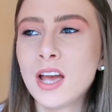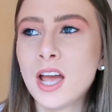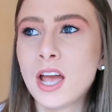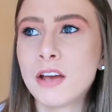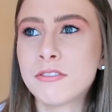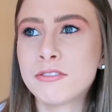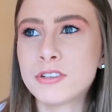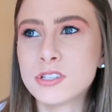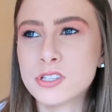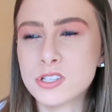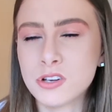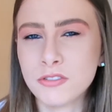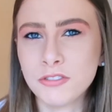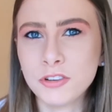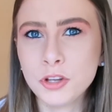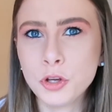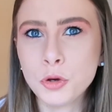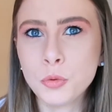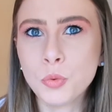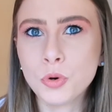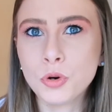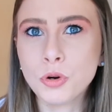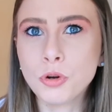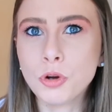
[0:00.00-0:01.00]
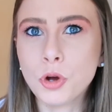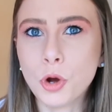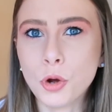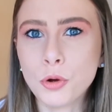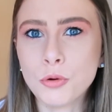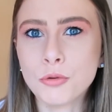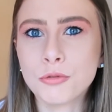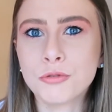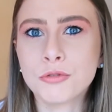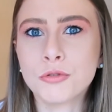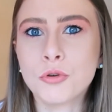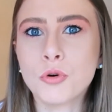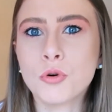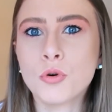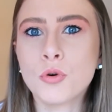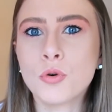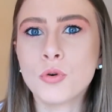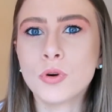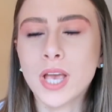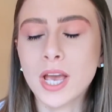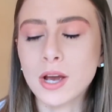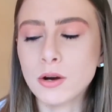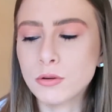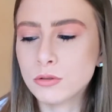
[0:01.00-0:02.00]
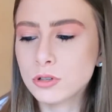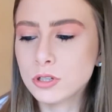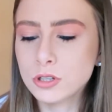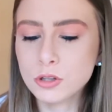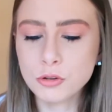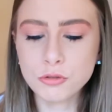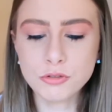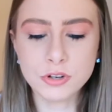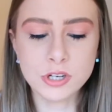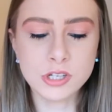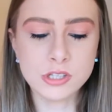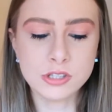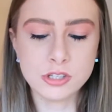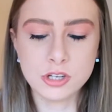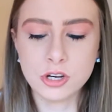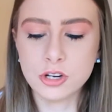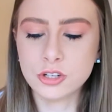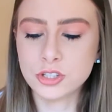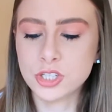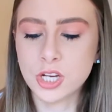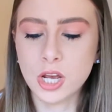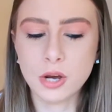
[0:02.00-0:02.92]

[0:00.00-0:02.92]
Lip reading: if it's something you want to go for, get all of the research,